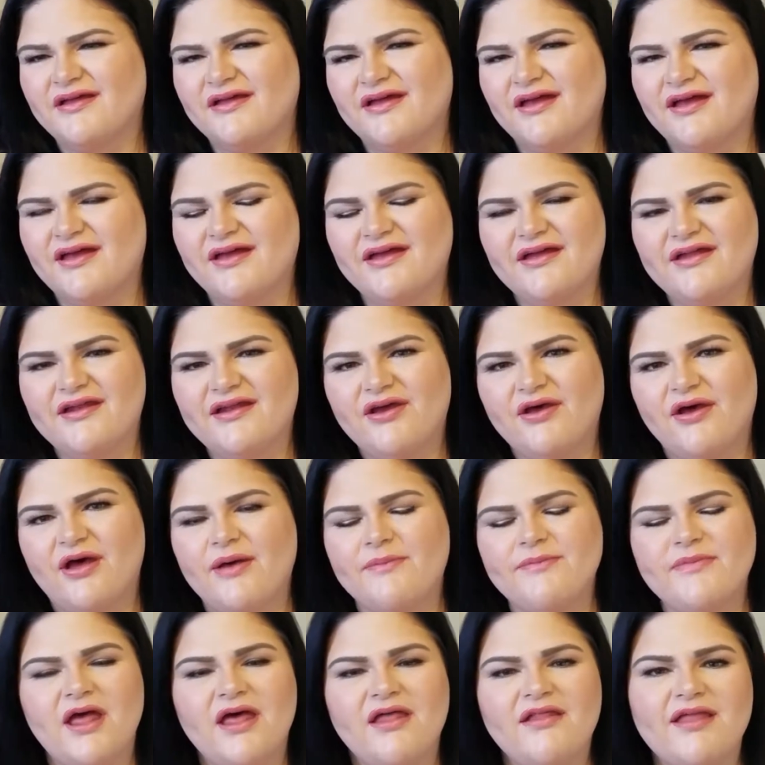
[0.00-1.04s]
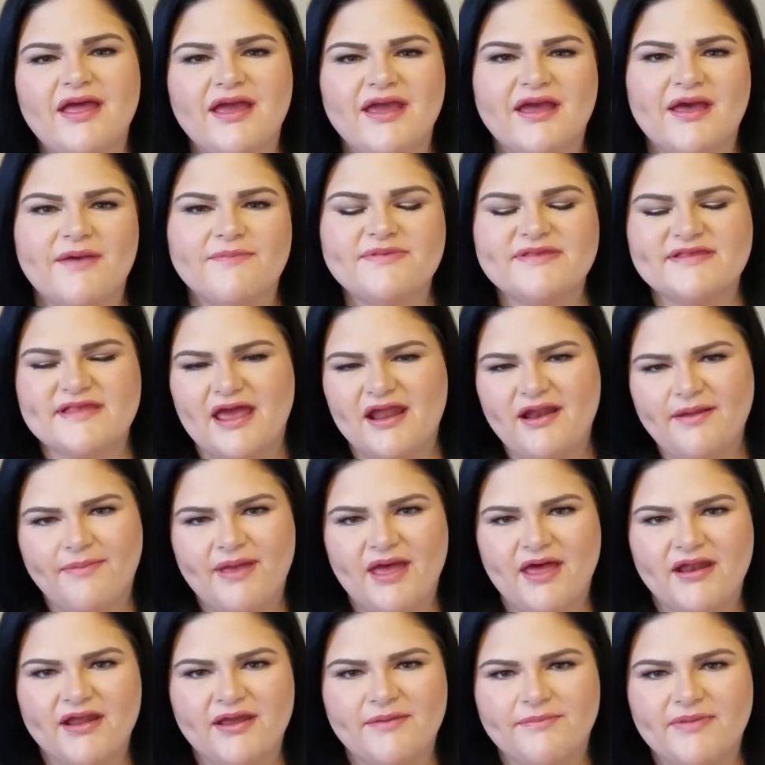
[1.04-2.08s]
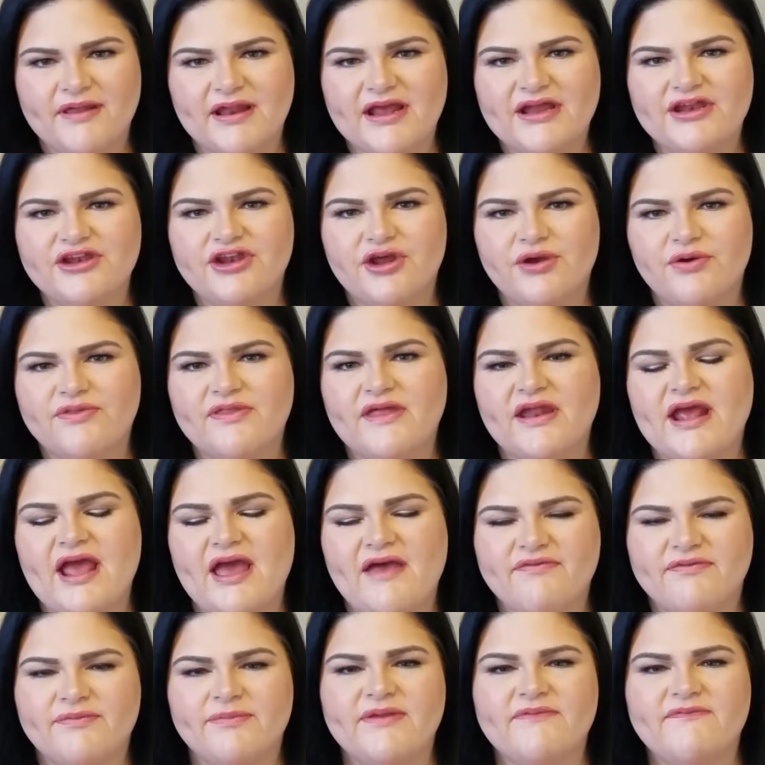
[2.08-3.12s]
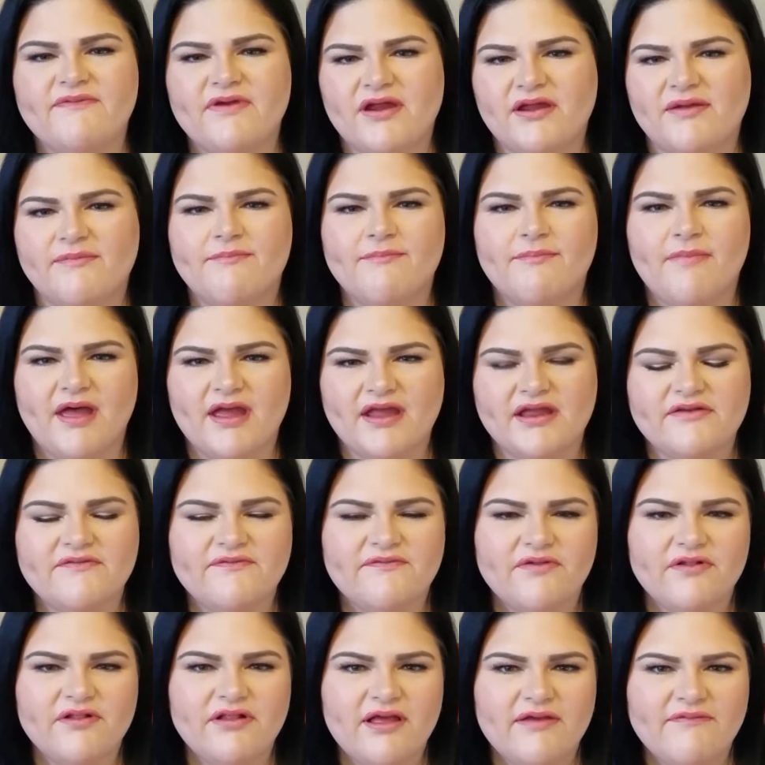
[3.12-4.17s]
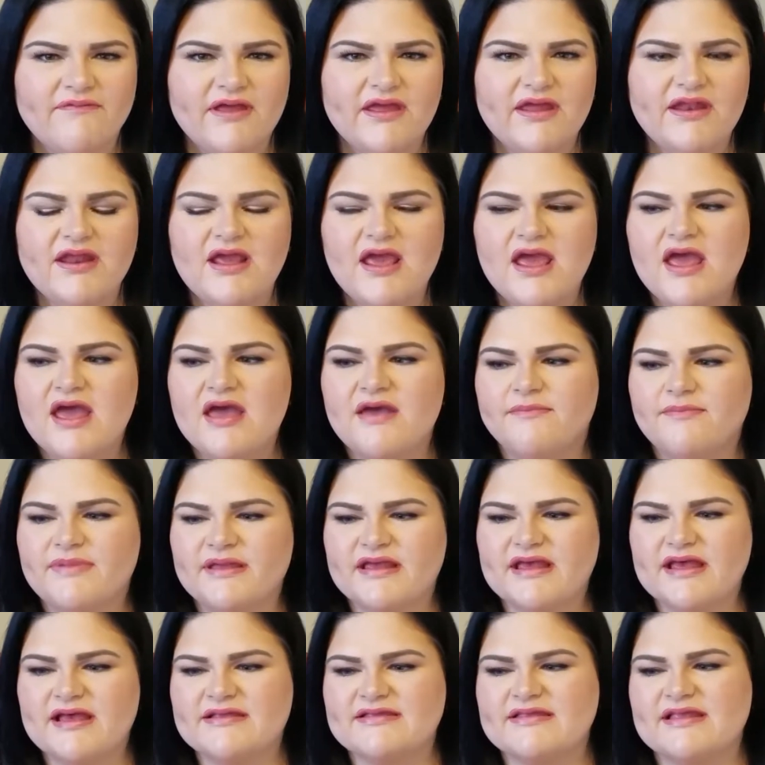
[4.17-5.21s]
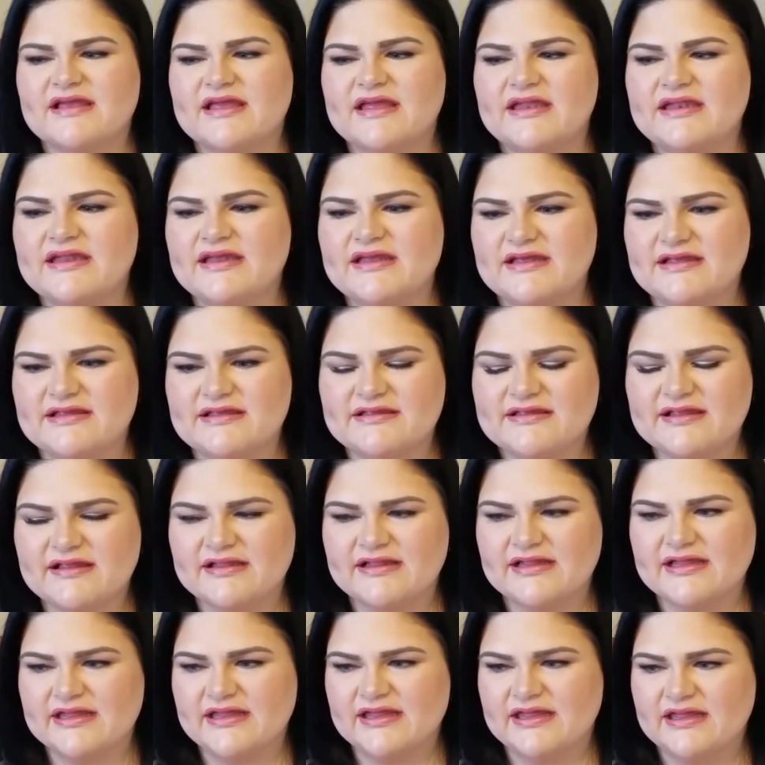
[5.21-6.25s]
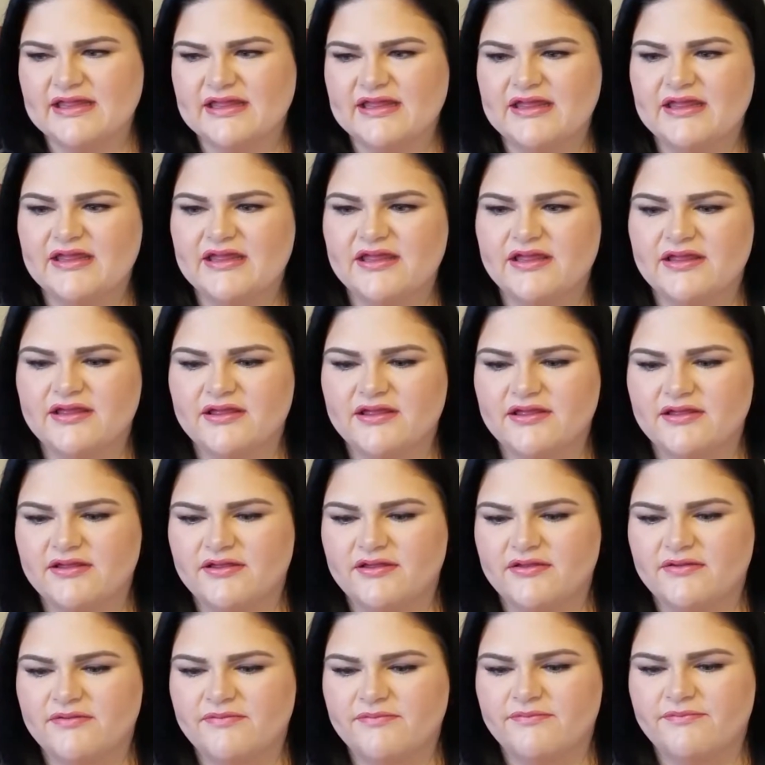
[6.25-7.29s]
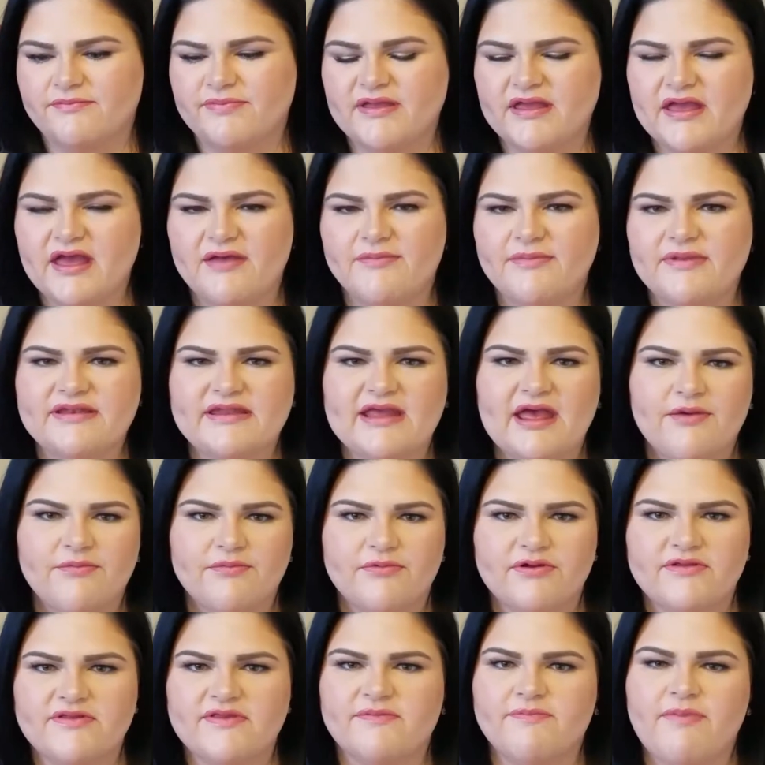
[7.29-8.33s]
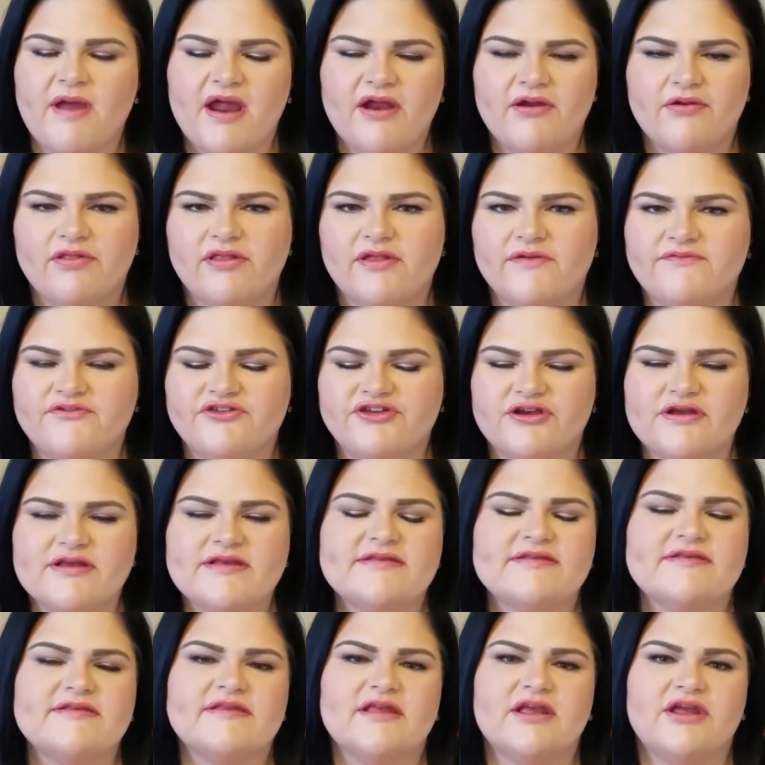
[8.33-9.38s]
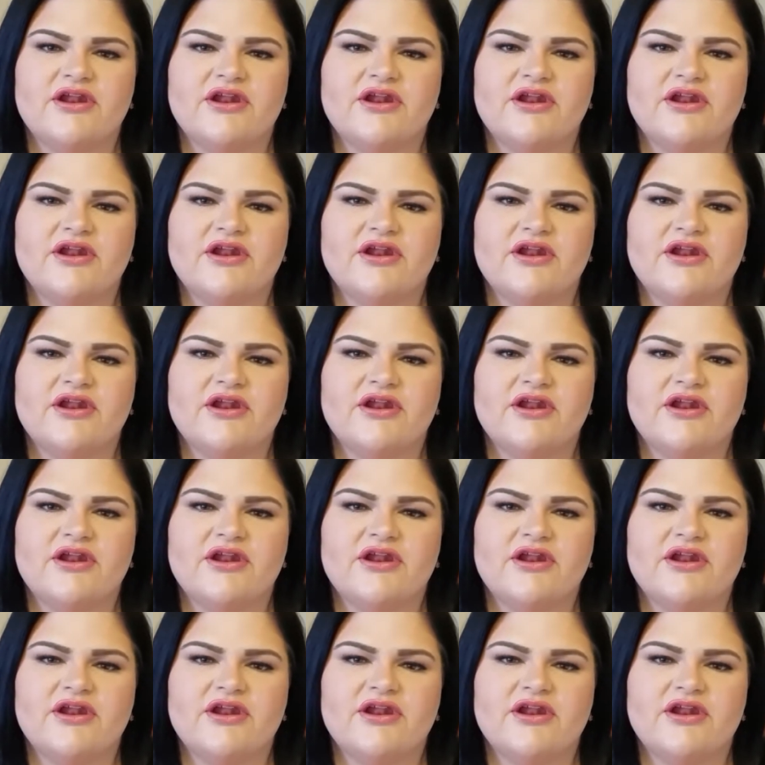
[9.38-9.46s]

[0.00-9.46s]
I'm not like upset about it, but I know that I have to be very mindful of it because it can easily become a downward spiral of just,